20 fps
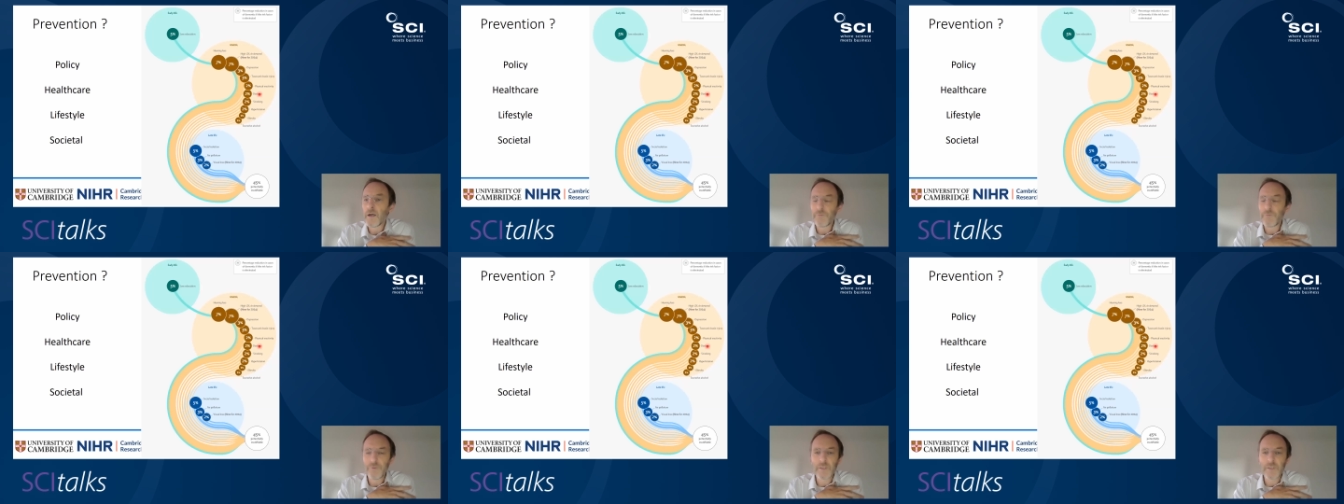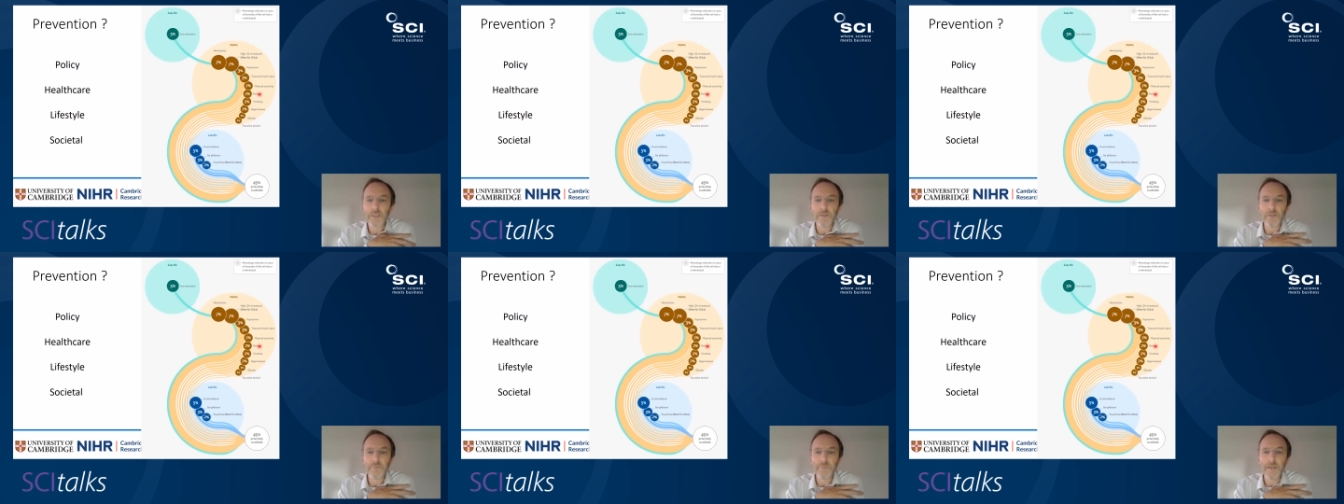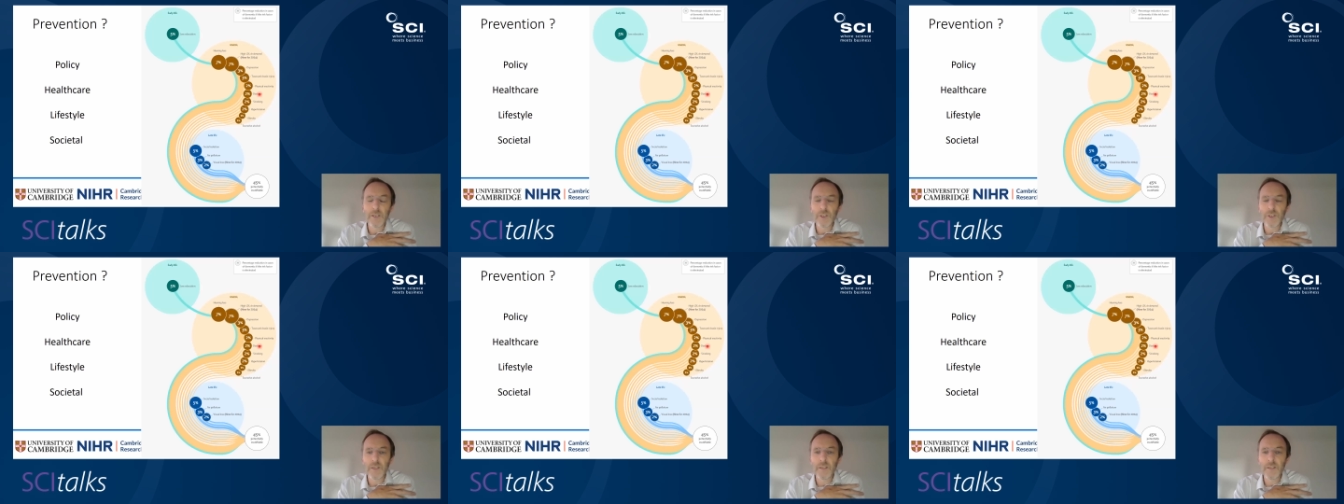risk of
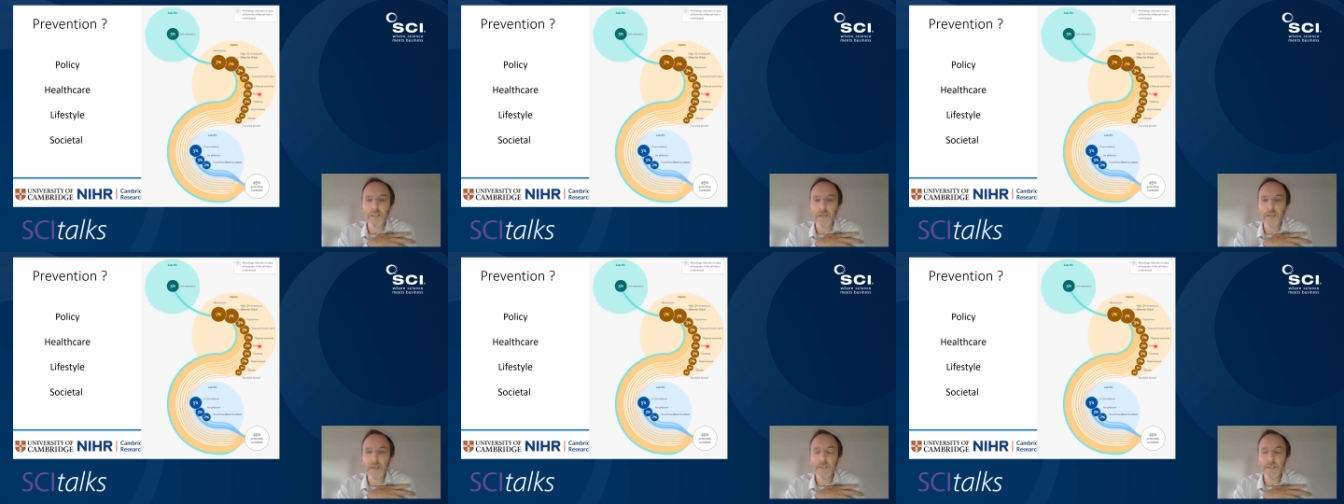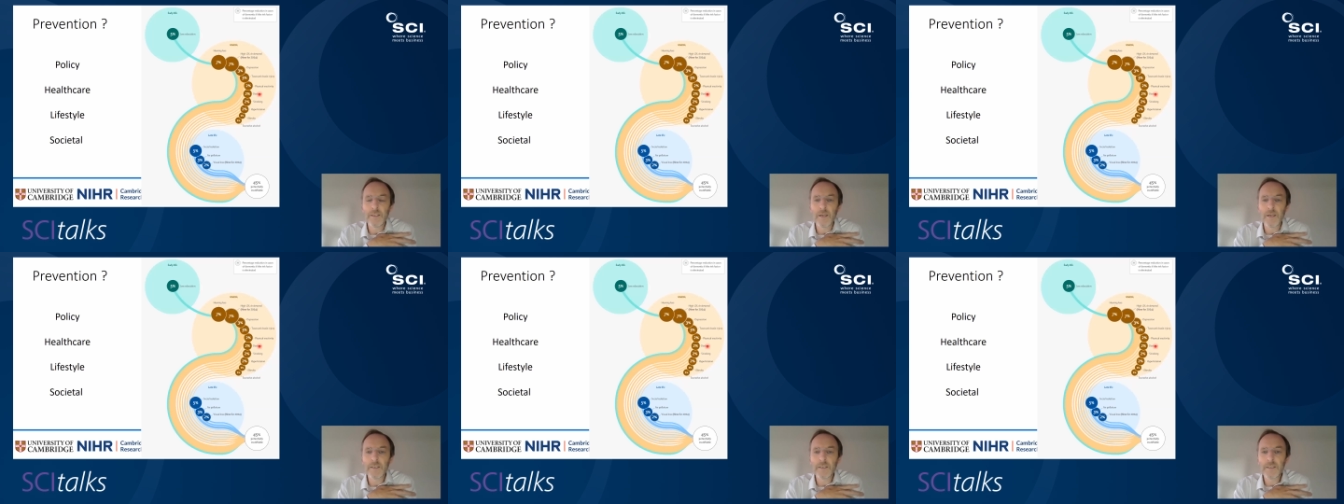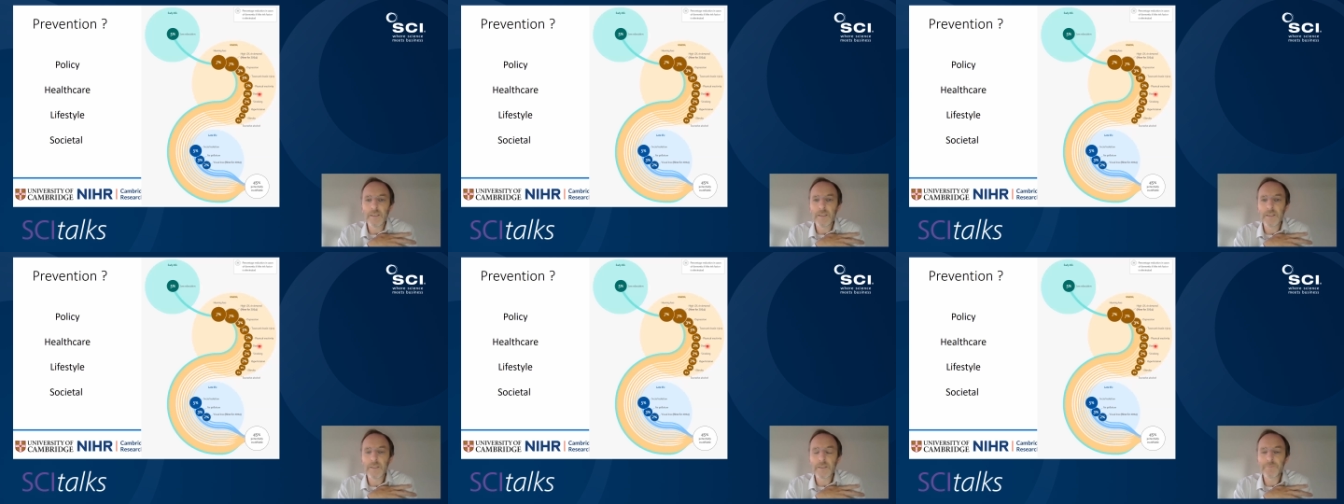dementia in the early
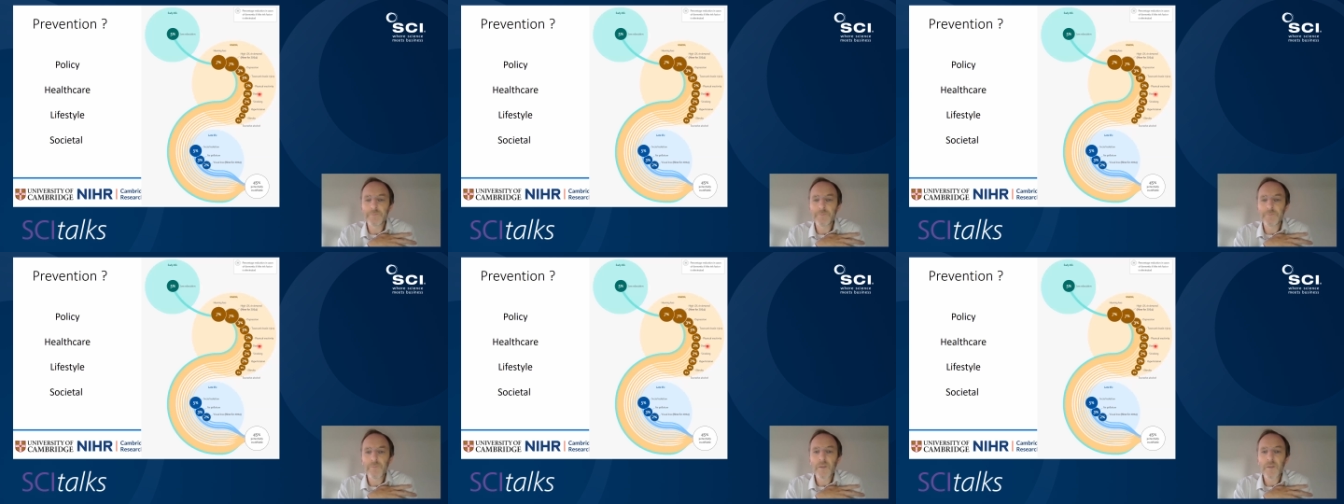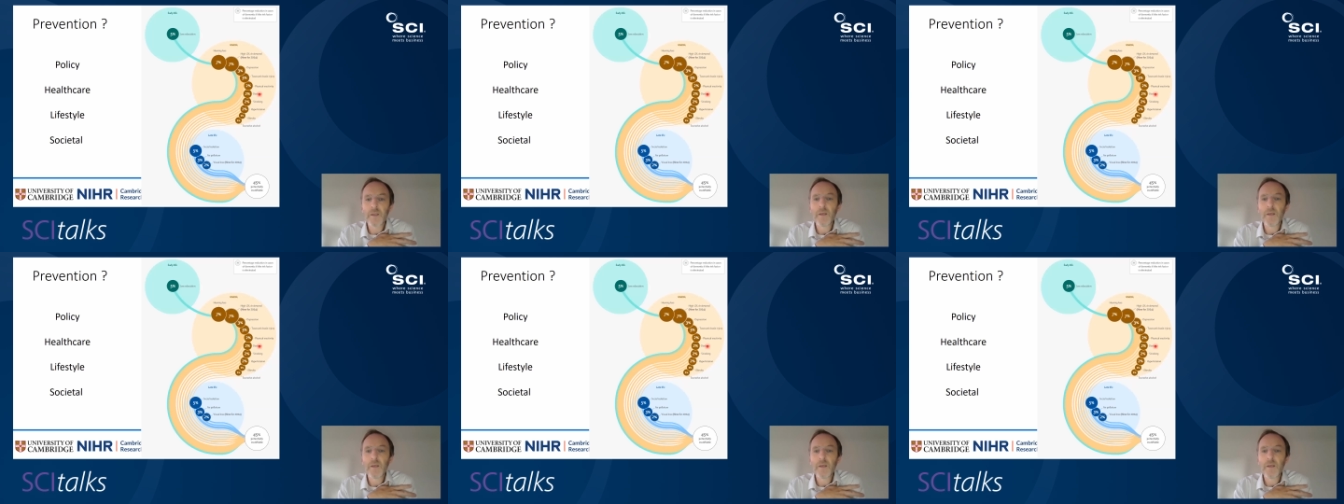90s.